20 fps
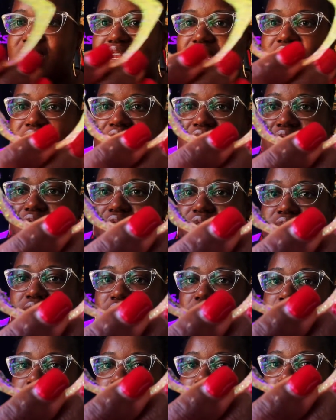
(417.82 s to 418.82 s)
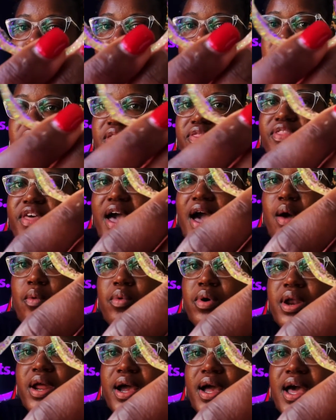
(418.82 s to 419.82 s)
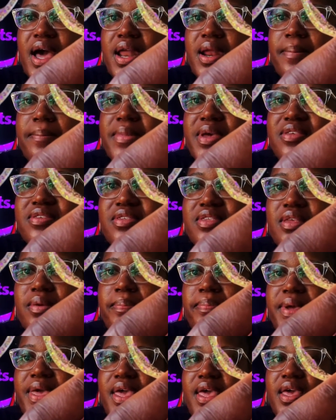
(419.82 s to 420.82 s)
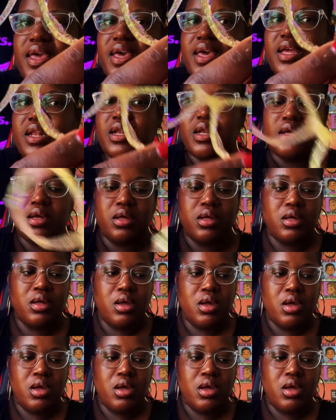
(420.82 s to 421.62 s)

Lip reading: the glitter in that one. I kind of mixed the pink and the